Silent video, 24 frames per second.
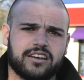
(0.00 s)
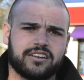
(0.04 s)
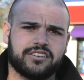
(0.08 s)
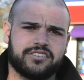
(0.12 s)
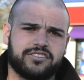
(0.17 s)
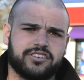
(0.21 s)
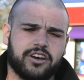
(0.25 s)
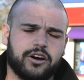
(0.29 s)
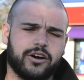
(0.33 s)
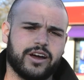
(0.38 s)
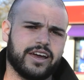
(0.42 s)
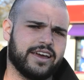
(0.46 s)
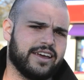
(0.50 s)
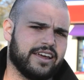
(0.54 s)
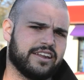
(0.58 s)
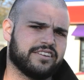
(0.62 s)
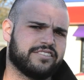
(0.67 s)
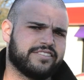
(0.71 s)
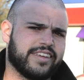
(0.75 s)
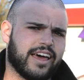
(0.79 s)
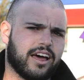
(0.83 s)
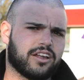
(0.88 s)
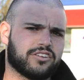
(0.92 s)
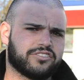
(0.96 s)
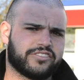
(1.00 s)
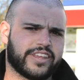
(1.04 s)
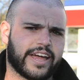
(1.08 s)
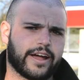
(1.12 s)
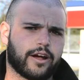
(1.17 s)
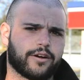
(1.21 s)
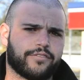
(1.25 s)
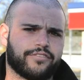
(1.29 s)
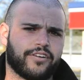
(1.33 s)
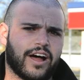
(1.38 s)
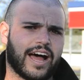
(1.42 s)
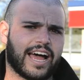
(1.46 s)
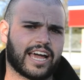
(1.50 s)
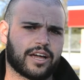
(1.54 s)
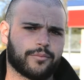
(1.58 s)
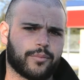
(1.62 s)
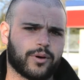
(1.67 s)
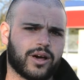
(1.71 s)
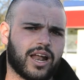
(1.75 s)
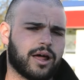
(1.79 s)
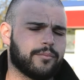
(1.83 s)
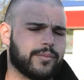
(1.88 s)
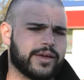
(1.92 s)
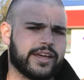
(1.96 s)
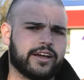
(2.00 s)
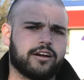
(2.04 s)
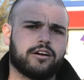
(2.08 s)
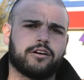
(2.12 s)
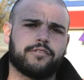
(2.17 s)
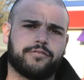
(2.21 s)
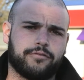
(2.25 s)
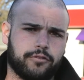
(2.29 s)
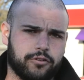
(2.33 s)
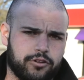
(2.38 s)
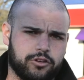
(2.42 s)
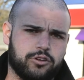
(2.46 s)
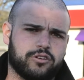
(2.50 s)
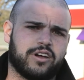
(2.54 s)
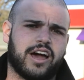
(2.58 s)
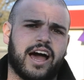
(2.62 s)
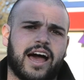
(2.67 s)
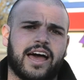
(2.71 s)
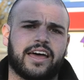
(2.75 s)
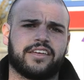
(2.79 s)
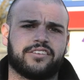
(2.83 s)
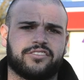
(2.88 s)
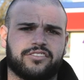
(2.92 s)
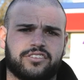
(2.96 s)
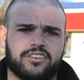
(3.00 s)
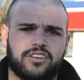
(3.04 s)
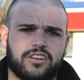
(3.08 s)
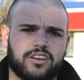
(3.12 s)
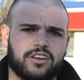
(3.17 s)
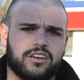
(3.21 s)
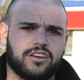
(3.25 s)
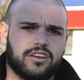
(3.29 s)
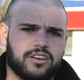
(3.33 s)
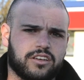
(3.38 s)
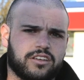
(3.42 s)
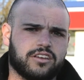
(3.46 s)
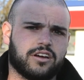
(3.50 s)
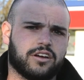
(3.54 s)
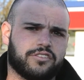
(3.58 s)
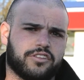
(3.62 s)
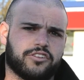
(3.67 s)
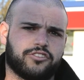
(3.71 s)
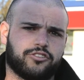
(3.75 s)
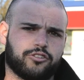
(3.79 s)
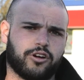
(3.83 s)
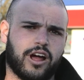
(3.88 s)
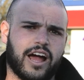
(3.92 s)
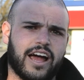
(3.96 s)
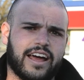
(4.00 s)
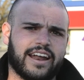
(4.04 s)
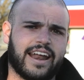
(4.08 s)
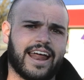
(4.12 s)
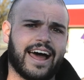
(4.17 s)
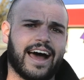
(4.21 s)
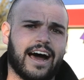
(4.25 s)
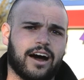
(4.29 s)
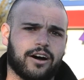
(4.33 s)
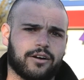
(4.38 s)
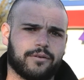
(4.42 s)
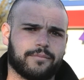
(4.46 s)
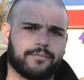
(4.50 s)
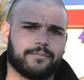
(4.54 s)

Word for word: So it, it sounds terrifying, but I'm here for you guys, you know, to try it out.